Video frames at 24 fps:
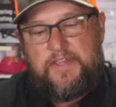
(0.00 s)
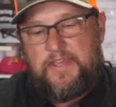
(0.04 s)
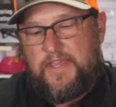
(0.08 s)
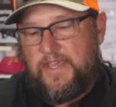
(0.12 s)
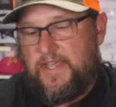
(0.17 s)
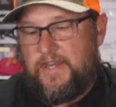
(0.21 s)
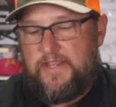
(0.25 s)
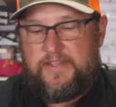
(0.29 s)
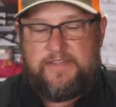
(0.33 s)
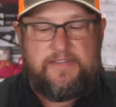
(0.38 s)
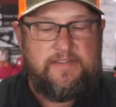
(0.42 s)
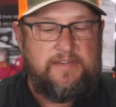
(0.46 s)

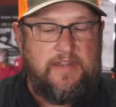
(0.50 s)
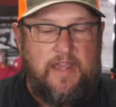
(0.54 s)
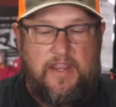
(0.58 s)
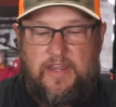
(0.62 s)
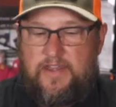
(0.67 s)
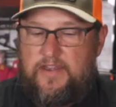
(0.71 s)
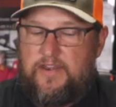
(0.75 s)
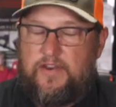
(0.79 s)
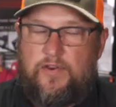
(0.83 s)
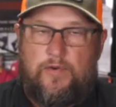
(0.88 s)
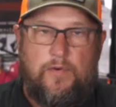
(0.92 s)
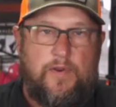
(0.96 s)
and it's
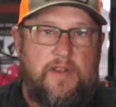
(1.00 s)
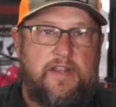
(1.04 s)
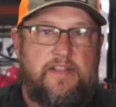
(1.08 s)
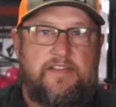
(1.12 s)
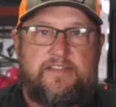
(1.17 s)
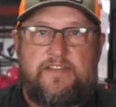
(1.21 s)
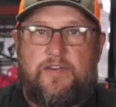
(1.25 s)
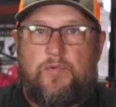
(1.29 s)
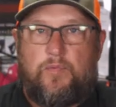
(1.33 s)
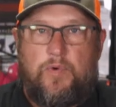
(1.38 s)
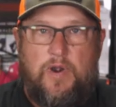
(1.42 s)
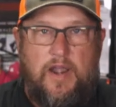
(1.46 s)
90
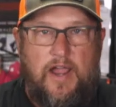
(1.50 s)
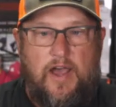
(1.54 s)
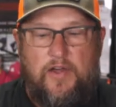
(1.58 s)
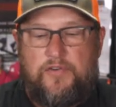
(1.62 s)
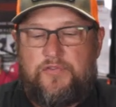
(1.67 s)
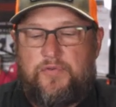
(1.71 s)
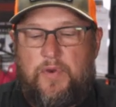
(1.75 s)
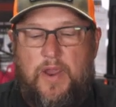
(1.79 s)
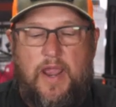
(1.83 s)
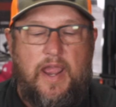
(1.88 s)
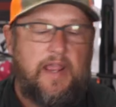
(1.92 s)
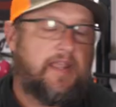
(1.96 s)
degrees and we're out
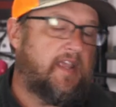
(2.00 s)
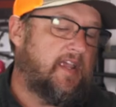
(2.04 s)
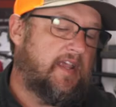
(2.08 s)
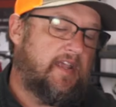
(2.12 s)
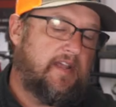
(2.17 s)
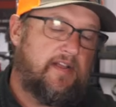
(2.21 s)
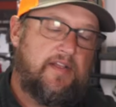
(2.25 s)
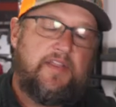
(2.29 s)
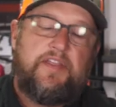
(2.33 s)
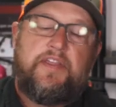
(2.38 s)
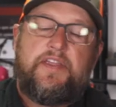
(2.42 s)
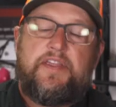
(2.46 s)

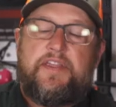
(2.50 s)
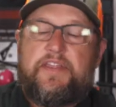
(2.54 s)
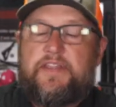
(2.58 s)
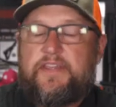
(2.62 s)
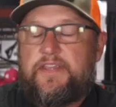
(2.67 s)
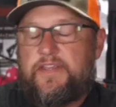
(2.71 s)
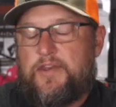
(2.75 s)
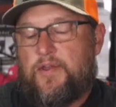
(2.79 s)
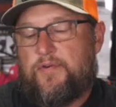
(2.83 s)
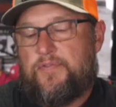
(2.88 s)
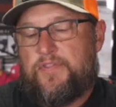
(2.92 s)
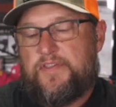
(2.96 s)
tracking,
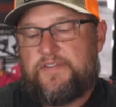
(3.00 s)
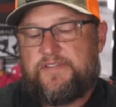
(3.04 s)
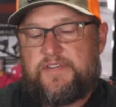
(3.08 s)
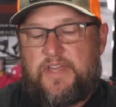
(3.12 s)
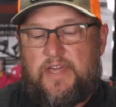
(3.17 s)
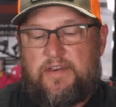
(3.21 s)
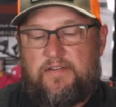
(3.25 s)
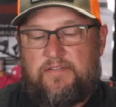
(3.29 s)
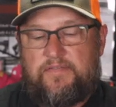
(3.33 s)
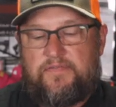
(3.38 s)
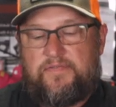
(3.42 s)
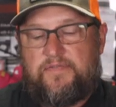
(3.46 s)
you know, this
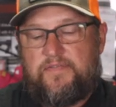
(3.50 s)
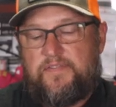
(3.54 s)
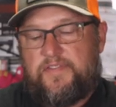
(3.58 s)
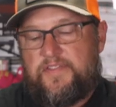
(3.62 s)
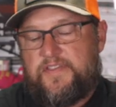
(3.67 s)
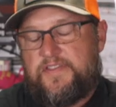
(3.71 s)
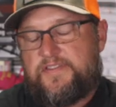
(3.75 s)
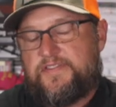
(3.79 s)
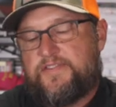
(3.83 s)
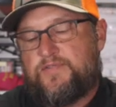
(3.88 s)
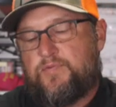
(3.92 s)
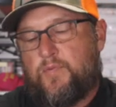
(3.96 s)

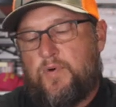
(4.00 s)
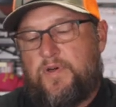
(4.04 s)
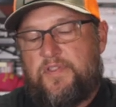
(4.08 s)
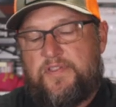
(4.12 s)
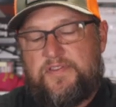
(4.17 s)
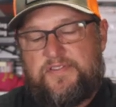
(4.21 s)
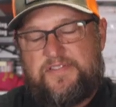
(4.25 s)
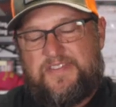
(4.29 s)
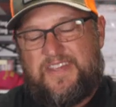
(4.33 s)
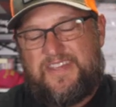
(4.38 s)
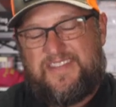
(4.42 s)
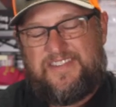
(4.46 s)
is one of
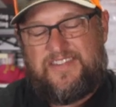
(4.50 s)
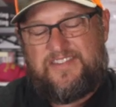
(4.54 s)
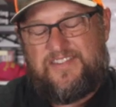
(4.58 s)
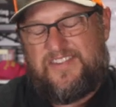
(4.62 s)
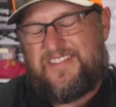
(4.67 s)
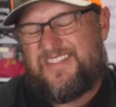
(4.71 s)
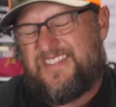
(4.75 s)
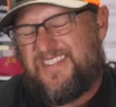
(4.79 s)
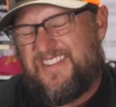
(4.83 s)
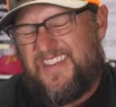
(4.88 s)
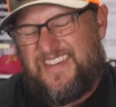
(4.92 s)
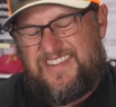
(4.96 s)
those things that
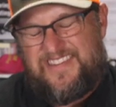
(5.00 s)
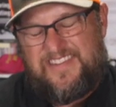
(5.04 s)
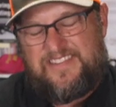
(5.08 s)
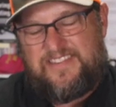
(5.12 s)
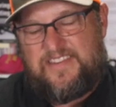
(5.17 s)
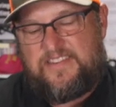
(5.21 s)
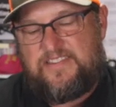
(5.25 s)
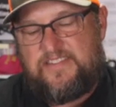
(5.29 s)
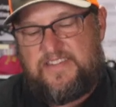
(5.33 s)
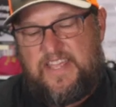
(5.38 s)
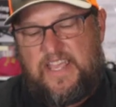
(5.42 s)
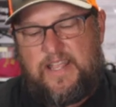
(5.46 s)
it just
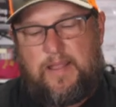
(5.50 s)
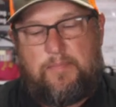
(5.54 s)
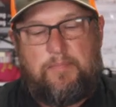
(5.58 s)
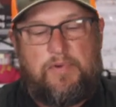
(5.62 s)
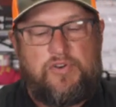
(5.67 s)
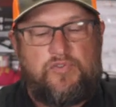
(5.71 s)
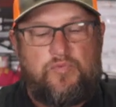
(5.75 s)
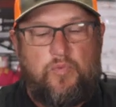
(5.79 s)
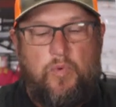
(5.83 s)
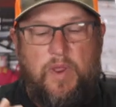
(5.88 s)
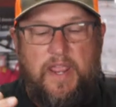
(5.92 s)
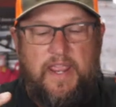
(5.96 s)
doesn't take up
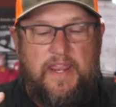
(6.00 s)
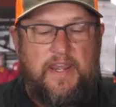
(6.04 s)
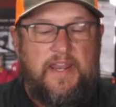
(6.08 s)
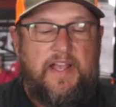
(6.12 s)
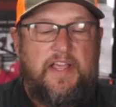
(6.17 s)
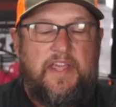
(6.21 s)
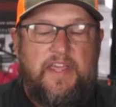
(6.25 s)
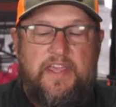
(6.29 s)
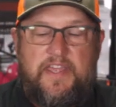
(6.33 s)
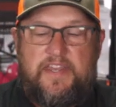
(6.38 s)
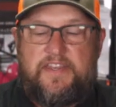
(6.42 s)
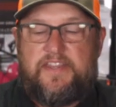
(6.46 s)
much weight.
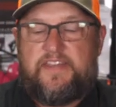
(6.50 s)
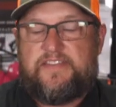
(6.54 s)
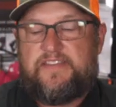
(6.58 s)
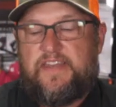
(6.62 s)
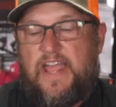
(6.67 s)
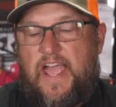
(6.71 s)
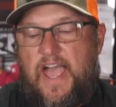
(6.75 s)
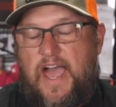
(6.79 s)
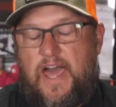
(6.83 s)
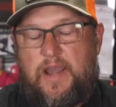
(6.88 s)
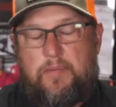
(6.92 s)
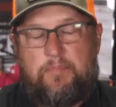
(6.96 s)
It
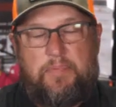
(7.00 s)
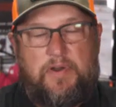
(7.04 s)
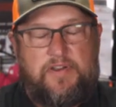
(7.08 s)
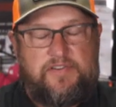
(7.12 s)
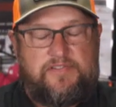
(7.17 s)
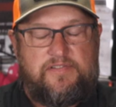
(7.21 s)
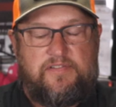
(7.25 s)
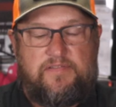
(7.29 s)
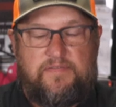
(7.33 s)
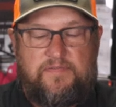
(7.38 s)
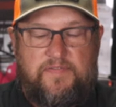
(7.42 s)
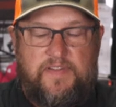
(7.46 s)
doesn't add a
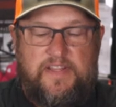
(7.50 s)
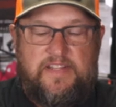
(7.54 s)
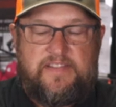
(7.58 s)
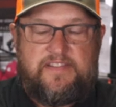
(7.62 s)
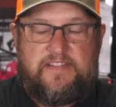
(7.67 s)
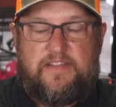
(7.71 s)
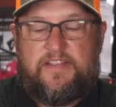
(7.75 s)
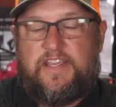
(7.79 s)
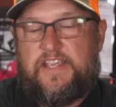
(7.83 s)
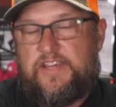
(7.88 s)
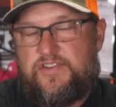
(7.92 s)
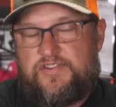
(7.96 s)
bunch of
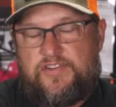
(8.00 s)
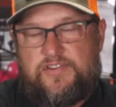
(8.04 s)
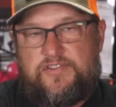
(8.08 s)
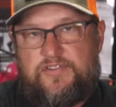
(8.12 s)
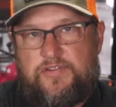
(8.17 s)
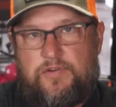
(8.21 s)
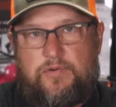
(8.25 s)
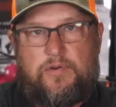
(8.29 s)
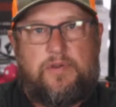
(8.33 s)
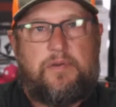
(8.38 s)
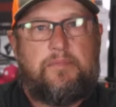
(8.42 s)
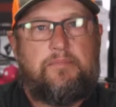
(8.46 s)
insulation
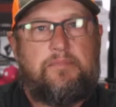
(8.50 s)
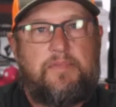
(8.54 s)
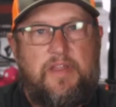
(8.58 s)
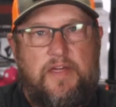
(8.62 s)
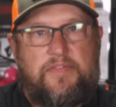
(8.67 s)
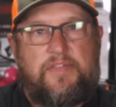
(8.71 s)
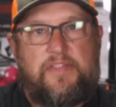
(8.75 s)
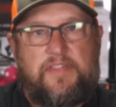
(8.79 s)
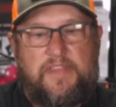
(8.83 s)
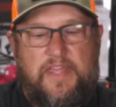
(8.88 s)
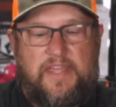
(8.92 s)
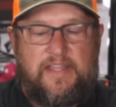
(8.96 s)
to him,
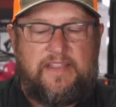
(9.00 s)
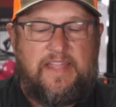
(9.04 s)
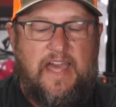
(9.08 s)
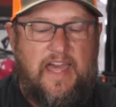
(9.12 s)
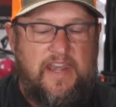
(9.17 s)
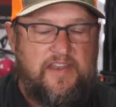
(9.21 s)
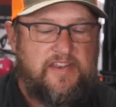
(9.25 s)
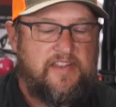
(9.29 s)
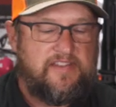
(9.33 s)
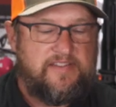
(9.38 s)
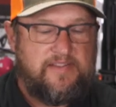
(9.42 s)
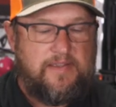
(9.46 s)
nothing like
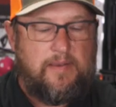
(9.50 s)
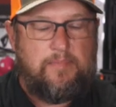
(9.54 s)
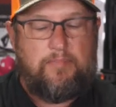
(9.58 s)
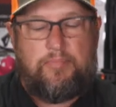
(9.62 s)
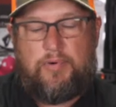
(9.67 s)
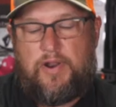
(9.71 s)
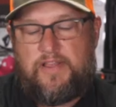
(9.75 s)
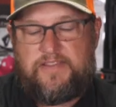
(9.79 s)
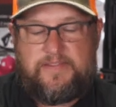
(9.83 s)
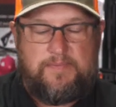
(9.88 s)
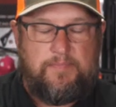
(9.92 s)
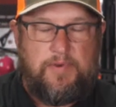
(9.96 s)
that. It doesn't
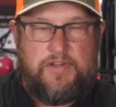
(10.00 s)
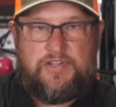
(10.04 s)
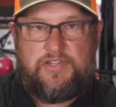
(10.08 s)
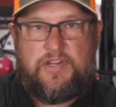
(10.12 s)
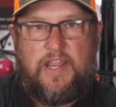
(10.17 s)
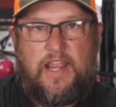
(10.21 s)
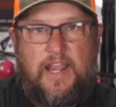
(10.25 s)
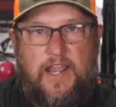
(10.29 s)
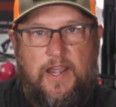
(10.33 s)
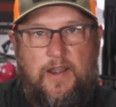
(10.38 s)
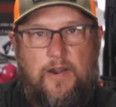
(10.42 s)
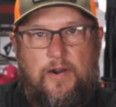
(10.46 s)
compress a bunch
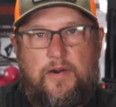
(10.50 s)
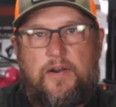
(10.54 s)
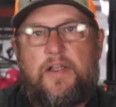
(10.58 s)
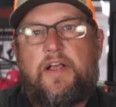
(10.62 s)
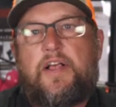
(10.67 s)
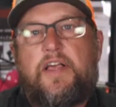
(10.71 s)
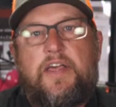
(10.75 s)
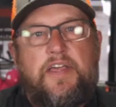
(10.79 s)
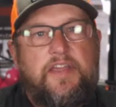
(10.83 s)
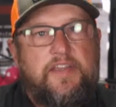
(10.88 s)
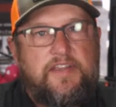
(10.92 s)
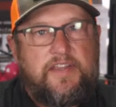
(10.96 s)
of hair,
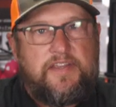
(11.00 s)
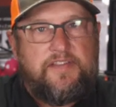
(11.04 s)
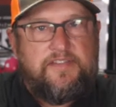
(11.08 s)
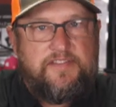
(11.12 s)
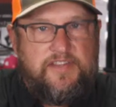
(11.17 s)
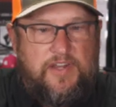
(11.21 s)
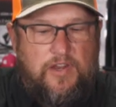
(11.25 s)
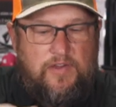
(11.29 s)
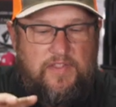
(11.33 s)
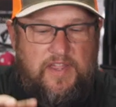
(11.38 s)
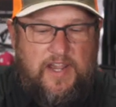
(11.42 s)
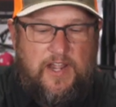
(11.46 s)
because
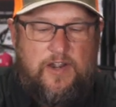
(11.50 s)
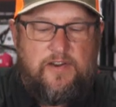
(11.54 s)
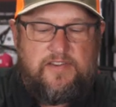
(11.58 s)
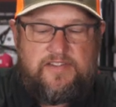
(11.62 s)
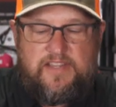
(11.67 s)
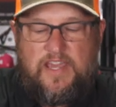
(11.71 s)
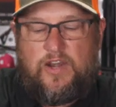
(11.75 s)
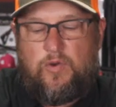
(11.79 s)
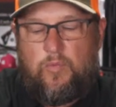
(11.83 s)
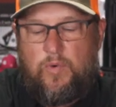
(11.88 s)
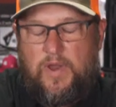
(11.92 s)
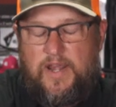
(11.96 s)
you know the hair is
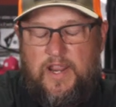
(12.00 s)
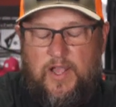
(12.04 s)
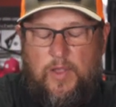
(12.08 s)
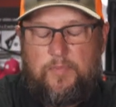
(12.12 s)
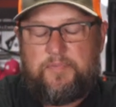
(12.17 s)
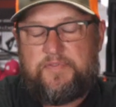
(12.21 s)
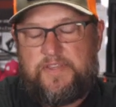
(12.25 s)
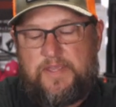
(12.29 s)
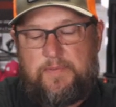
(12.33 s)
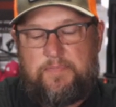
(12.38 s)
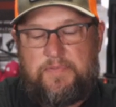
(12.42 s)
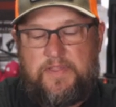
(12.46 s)
kind of what
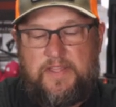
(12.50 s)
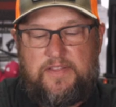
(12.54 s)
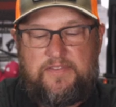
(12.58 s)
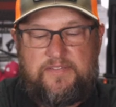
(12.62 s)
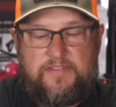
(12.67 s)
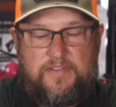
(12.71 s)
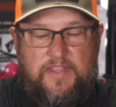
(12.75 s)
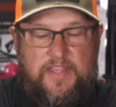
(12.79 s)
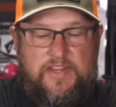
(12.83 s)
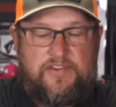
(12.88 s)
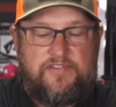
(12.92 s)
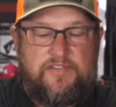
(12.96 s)
helps keep the
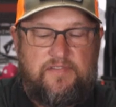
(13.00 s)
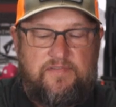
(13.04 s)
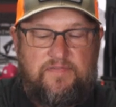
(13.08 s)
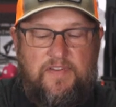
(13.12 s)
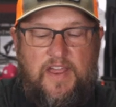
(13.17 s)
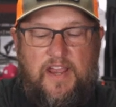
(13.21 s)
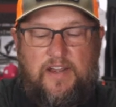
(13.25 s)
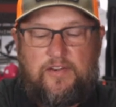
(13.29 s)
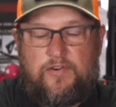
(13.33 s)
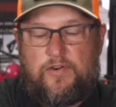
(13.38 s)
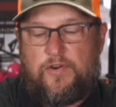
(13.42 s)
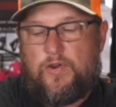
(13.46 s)
insulation
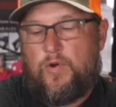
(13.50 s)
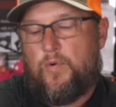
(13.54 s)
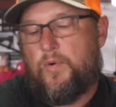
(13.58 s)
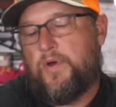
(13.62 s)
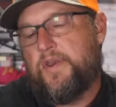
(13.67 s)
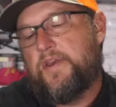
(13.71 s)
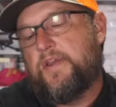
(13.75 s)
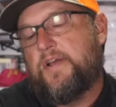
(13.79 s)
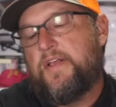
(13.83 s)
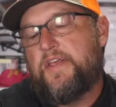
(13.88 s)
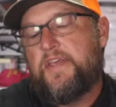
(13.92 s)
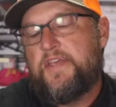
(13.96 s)
factor
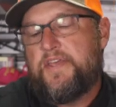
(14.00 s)
going.